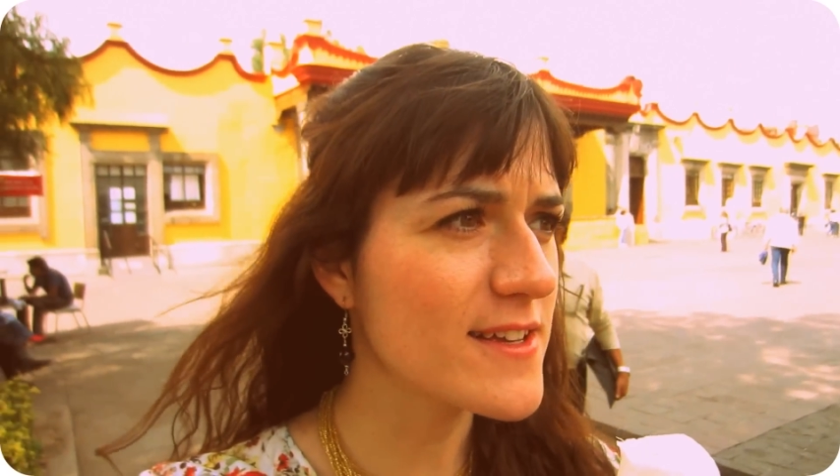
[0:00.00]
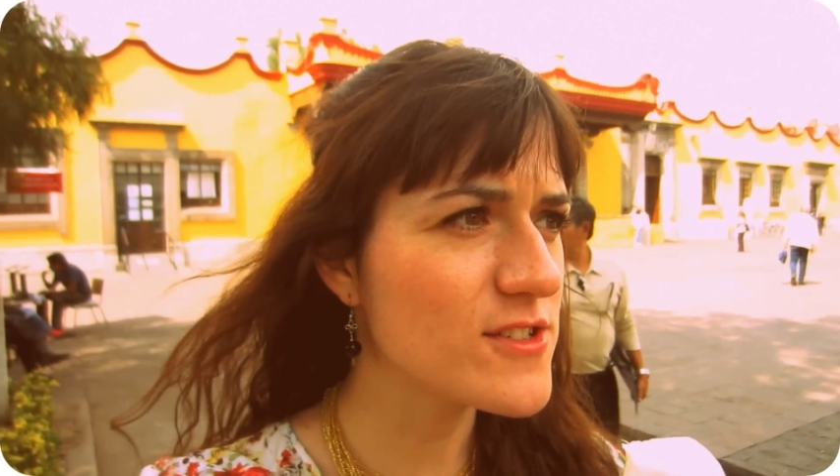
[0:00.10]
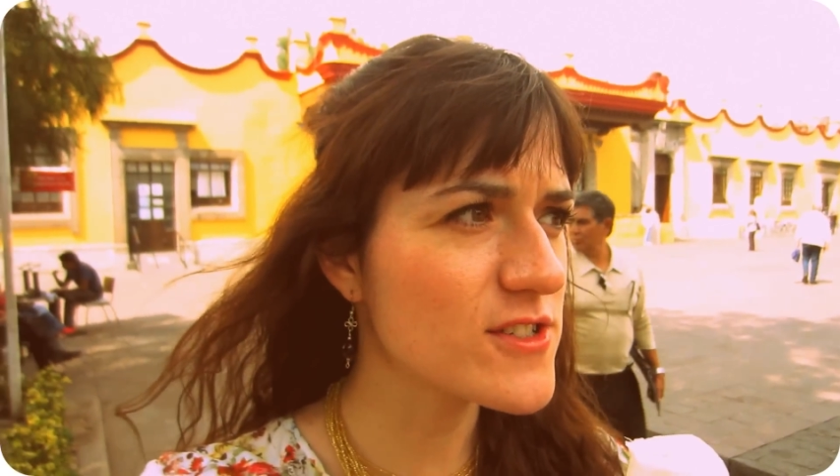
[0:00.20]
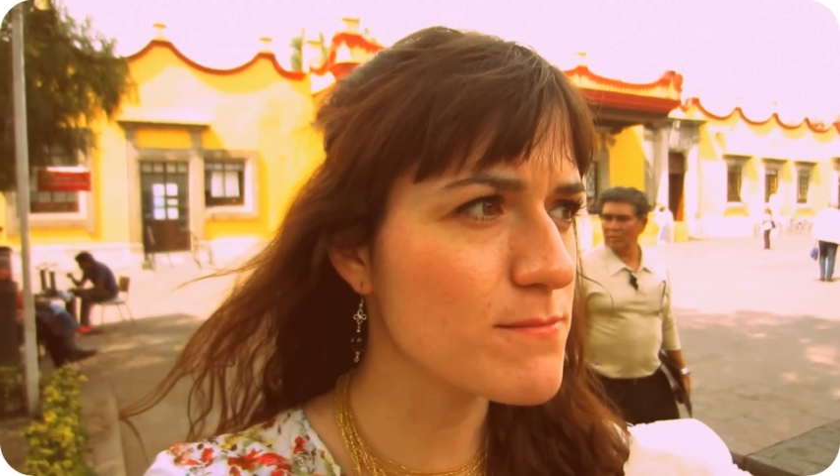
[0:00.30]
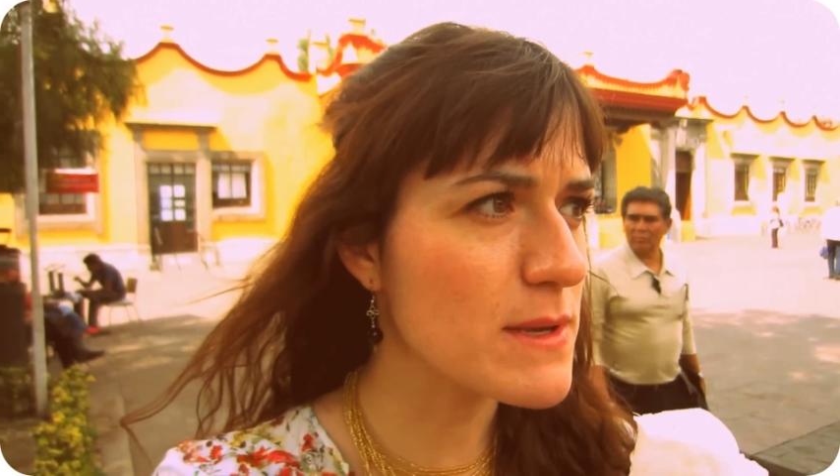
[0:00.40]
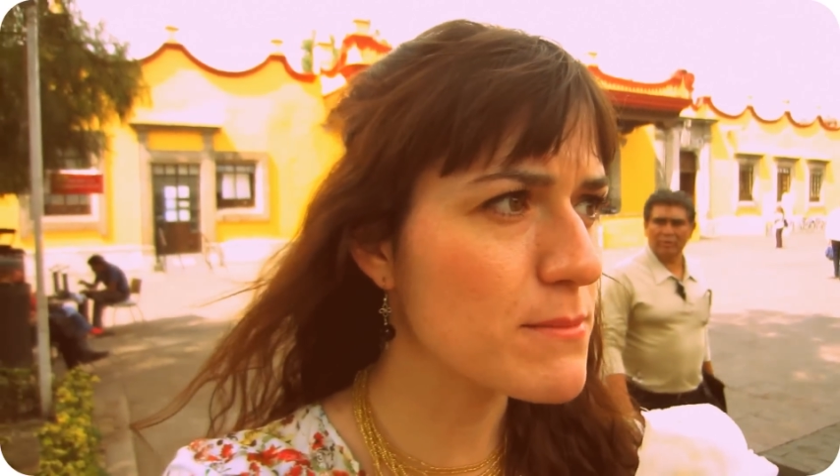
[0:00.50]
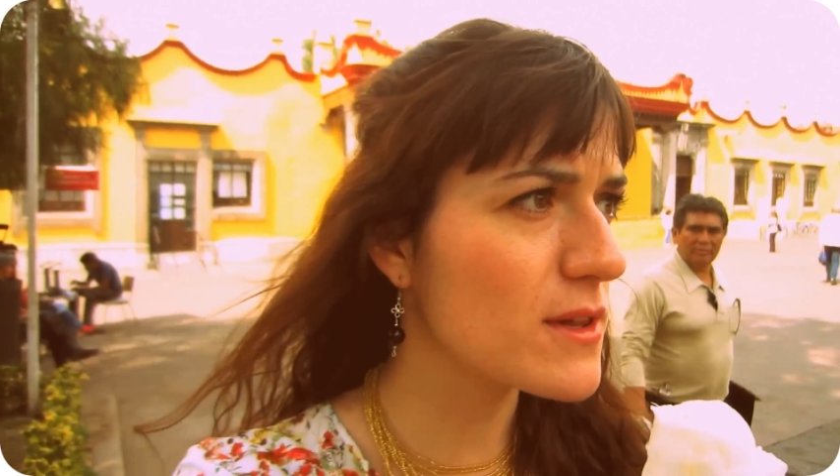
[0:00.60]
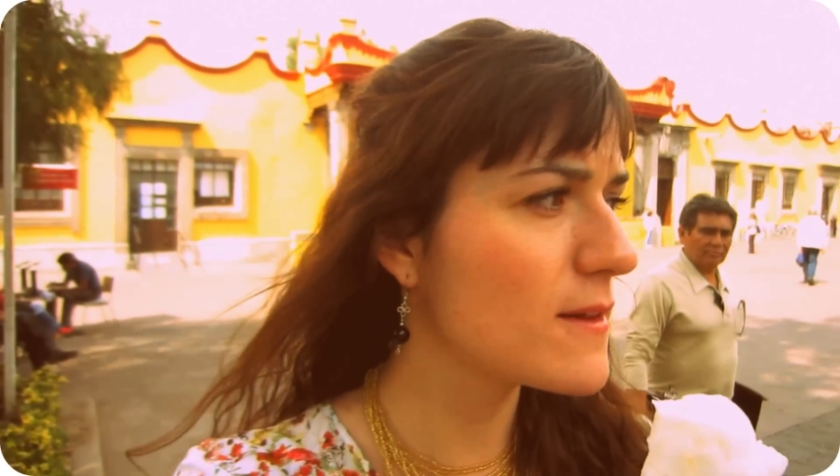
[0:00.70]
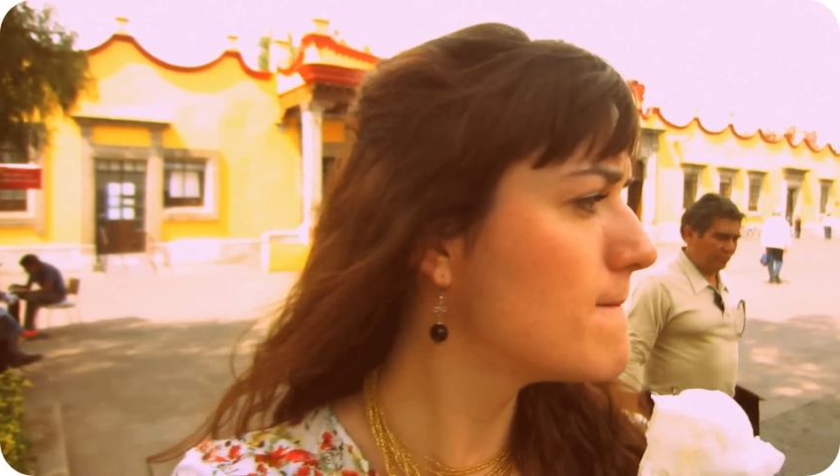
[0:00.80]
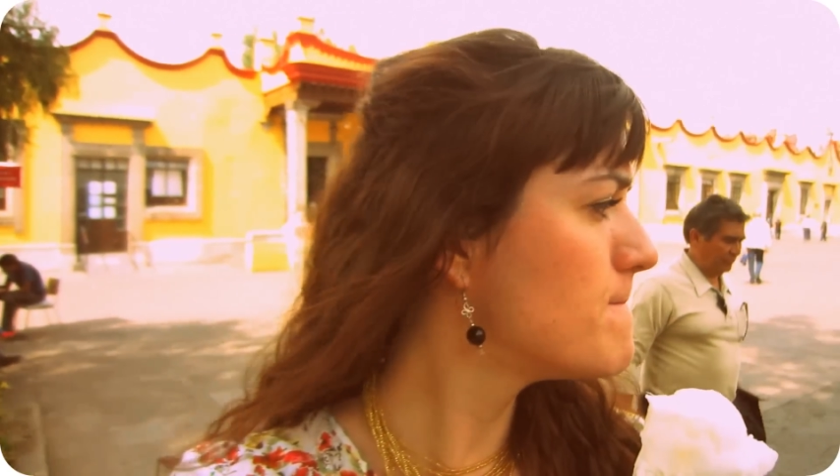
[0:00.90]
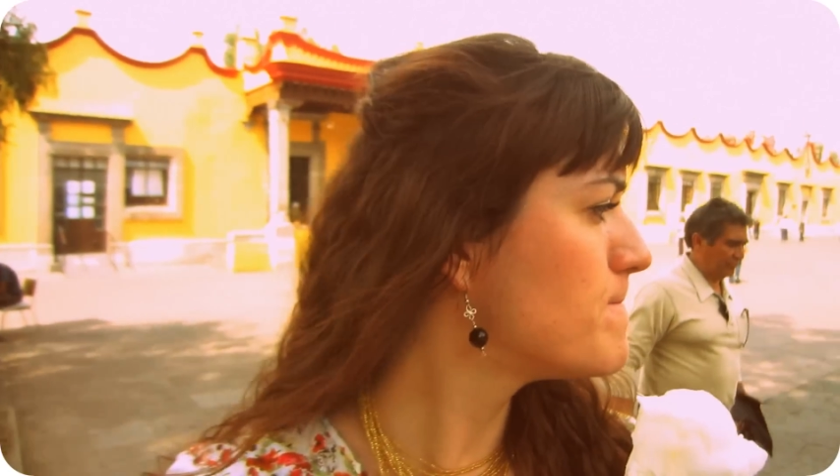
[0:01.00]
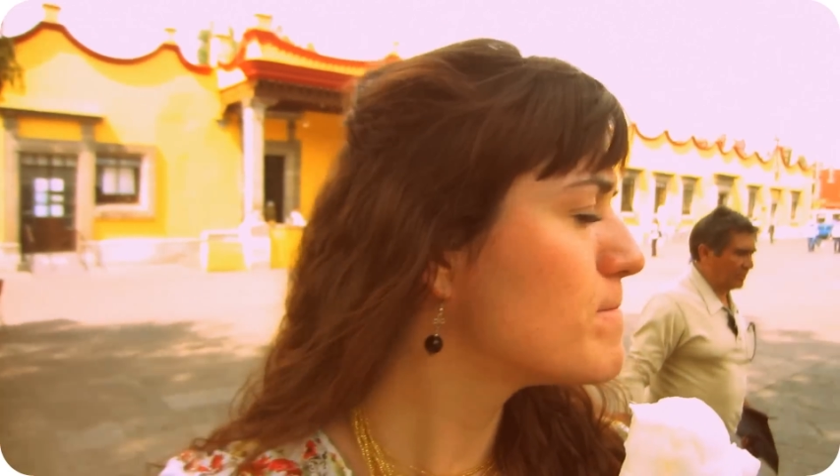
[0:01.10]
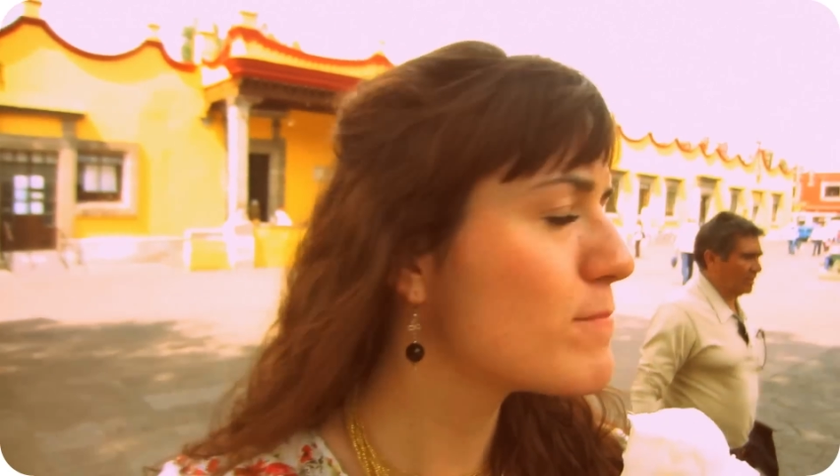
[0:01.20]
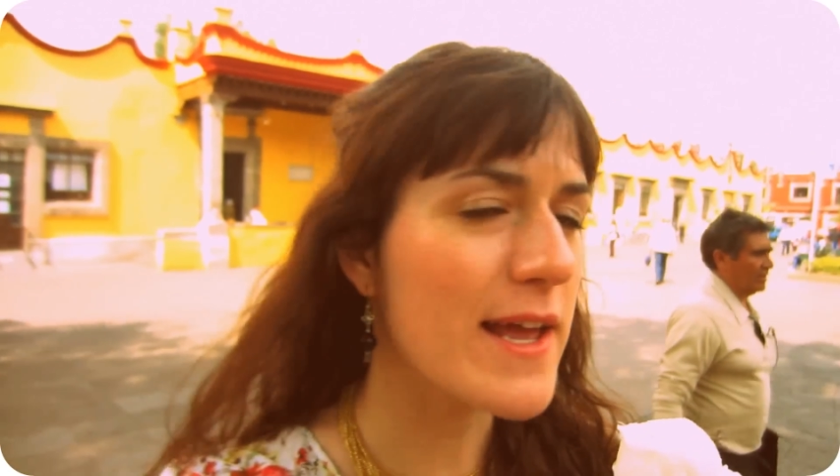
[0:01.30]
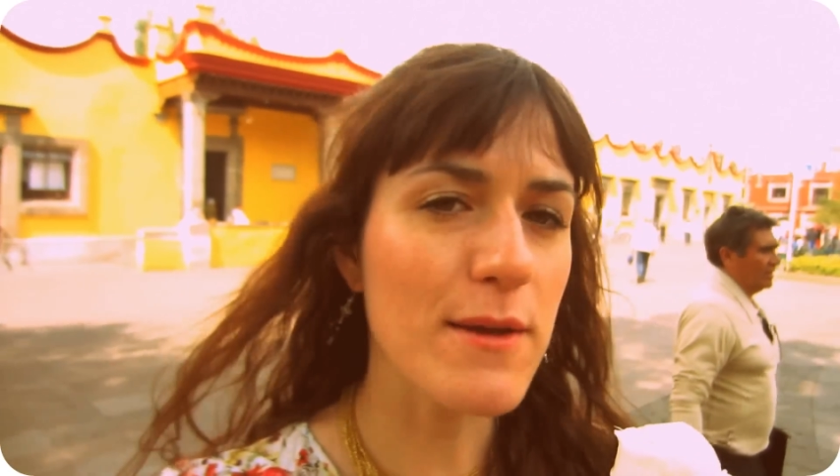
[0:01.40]
guess there's some people
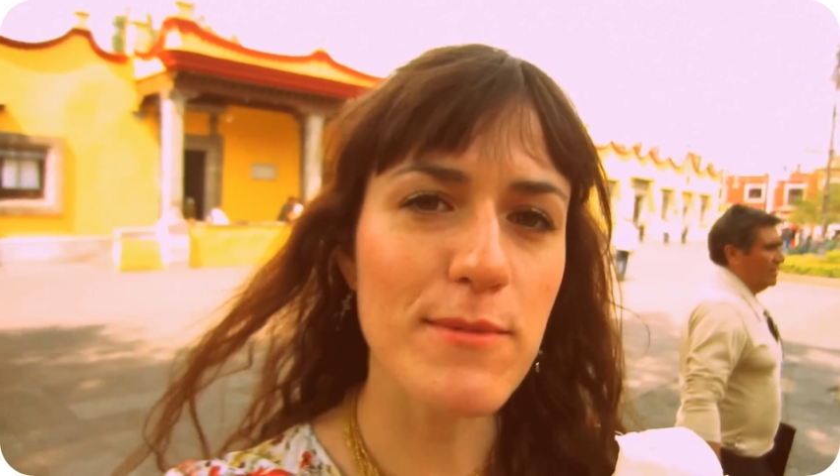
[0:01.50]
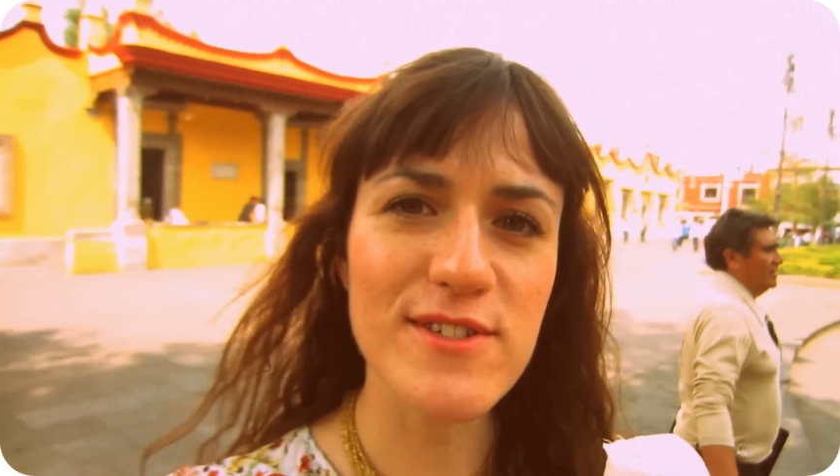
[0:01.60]
playing